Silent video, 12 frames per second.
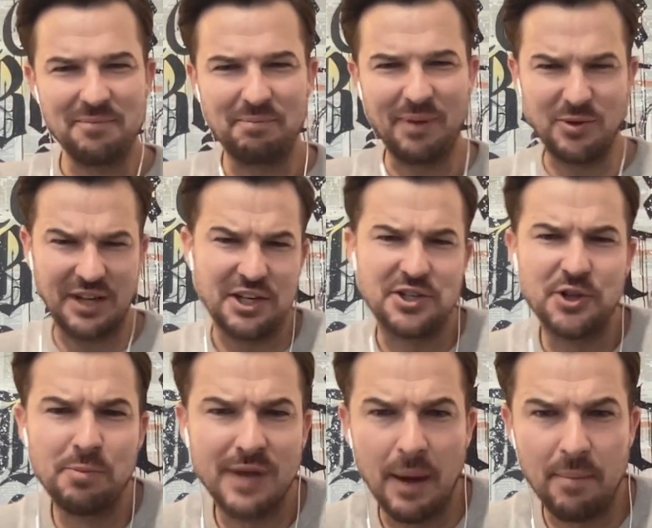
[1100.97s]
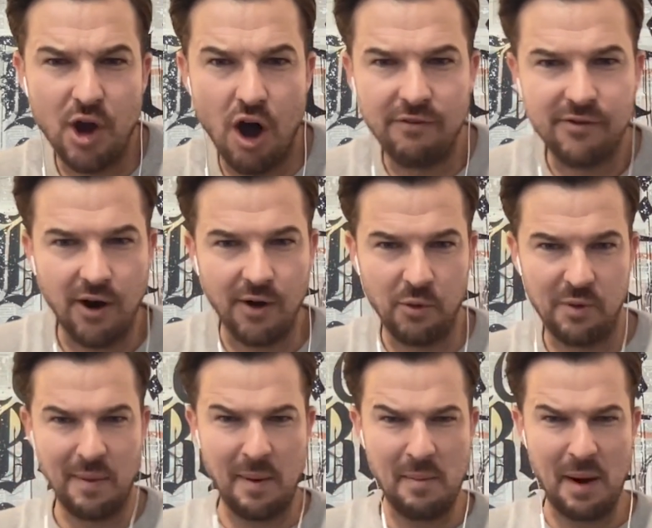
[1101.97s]
but it was like a souped up golf cart with
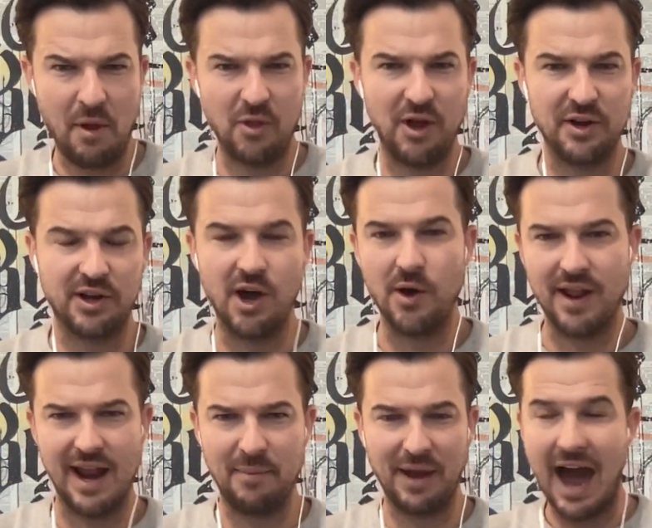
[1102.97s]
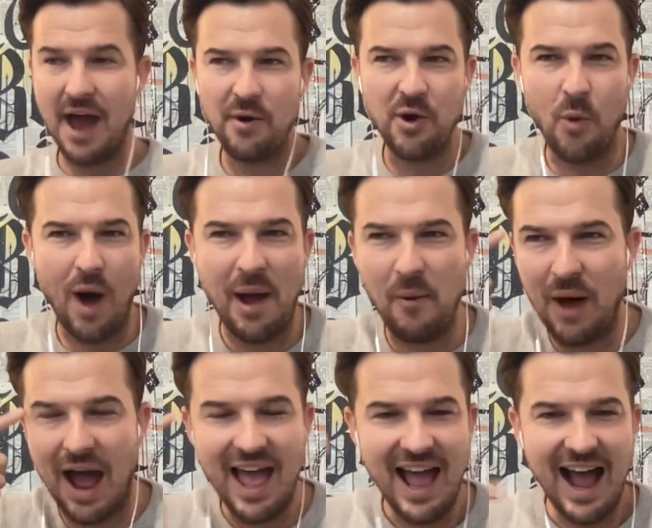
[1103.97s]
uh-huh. my brother-in-law Dakota. And I'm like, I don't know why,
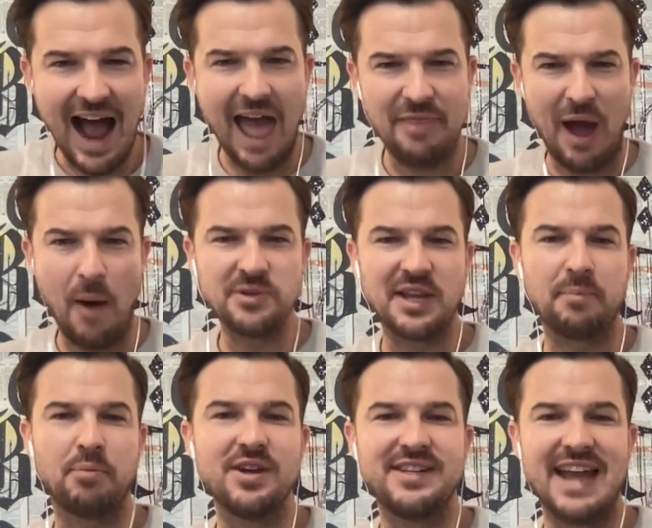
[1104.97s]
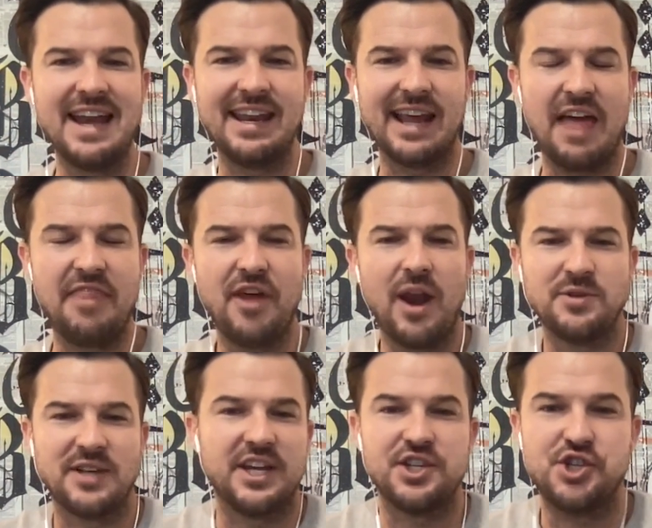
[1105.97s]
why. I, I was like pretending like I thought it was
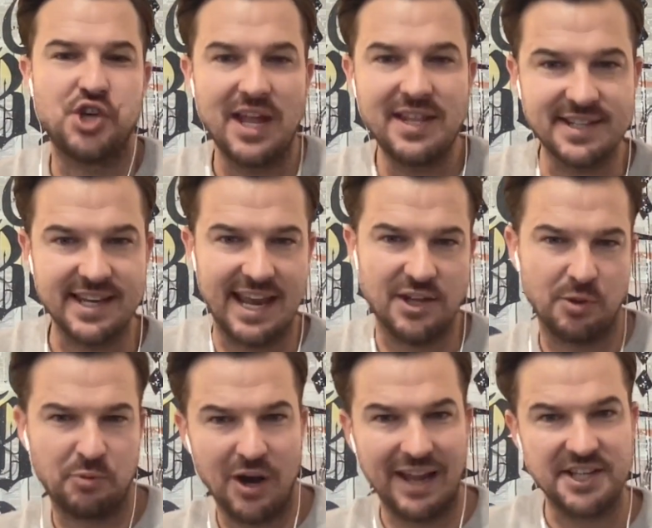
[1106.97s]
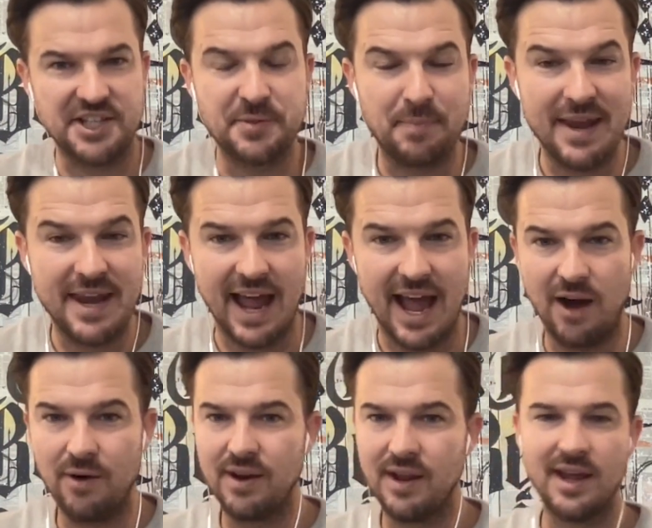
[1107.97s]
like a jet ski. And so I'm trying to like spin it
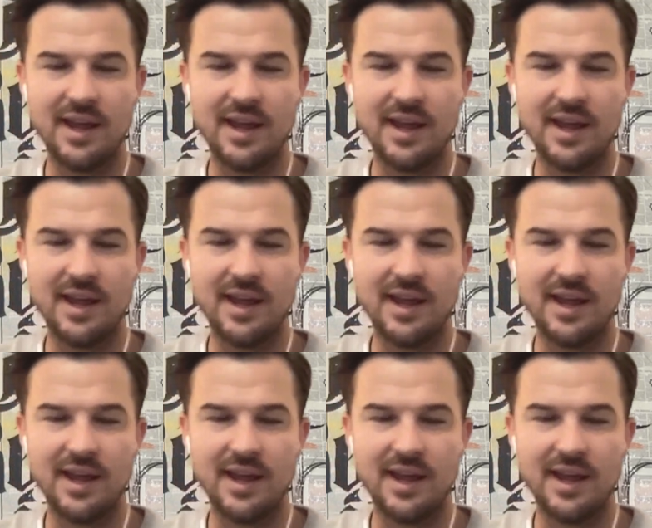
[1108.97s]
out.